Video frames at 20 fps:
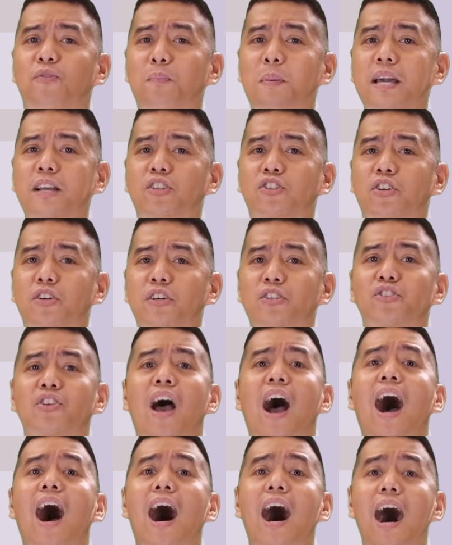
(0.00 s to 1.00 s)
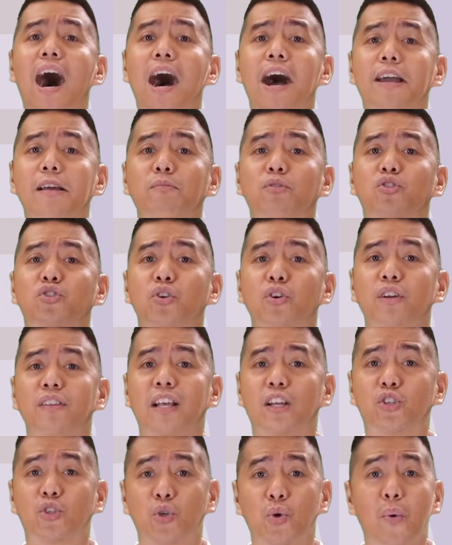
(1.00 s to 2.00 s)
pictures, I'm sure
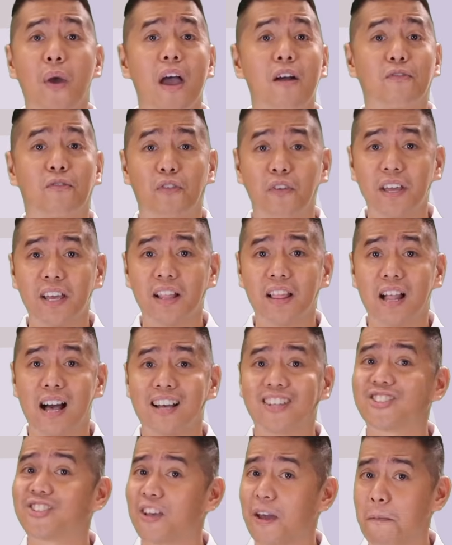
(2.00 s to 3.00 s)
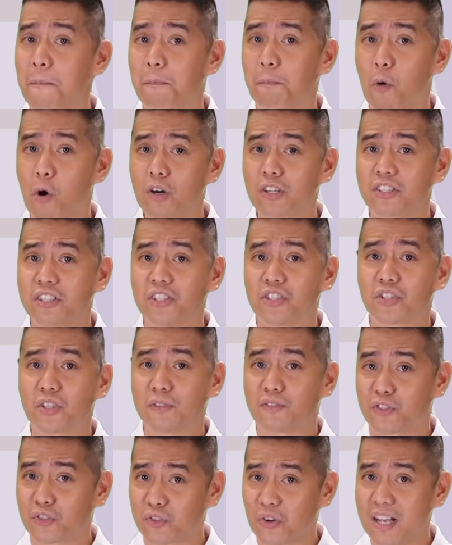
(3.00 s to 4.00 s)
that you have realized the importance
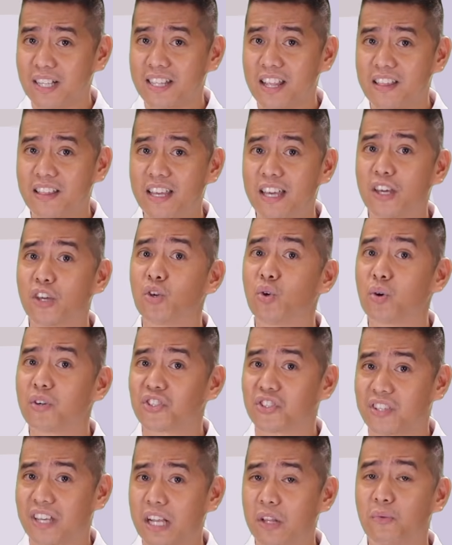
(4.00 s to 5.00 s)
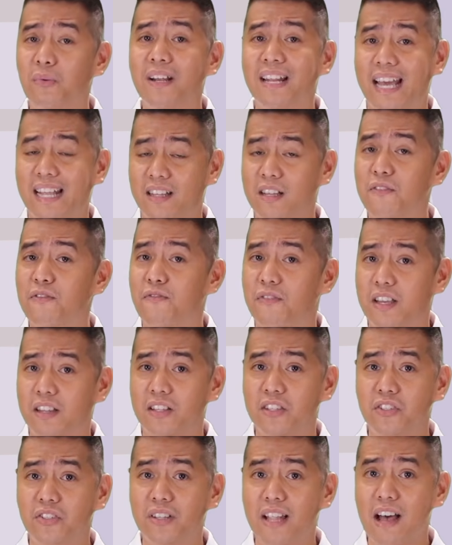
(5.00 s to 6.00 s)
of strengthening your skill-related
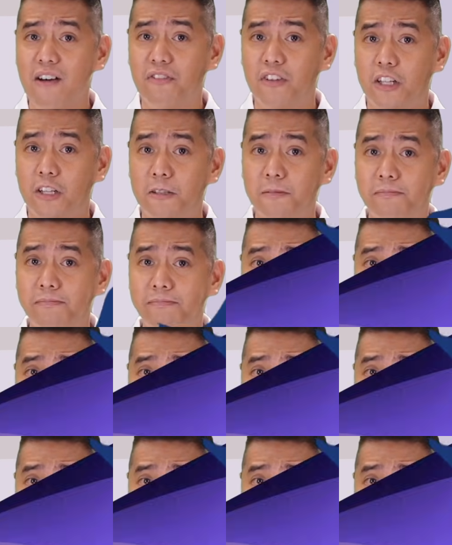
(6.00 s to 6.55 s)
fitness level.